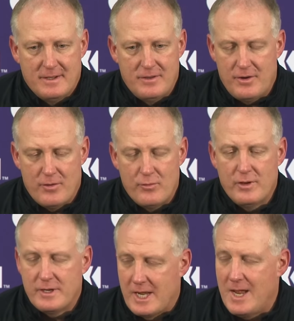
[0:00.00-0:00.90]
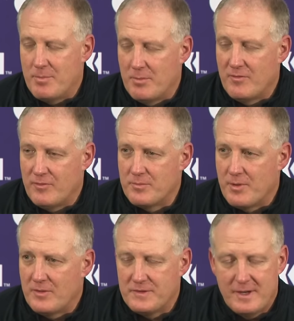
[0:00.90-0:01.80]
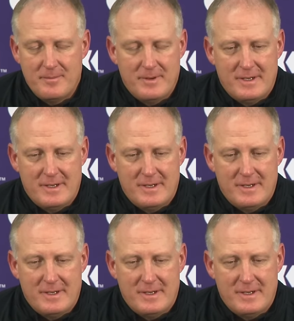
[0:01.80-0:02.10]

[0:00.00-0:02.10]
they're a really capable football team.